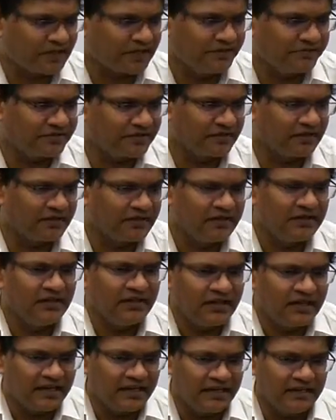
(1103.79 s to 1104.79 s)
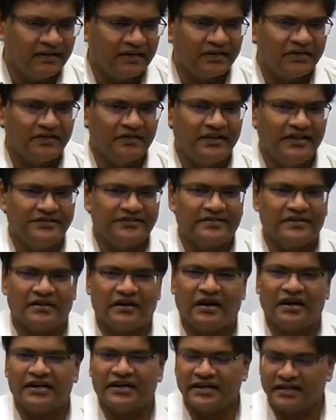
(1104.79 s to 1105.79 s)
importance to
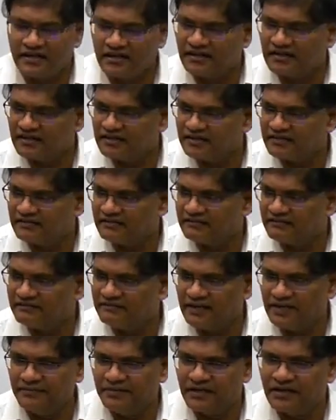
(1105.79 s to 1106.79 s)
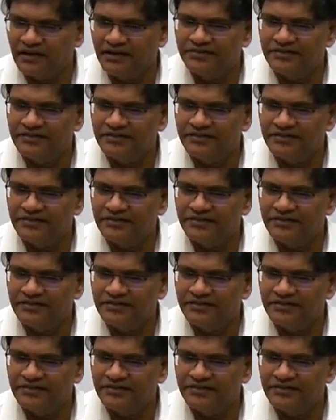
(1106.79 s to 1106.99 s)
this article. Why?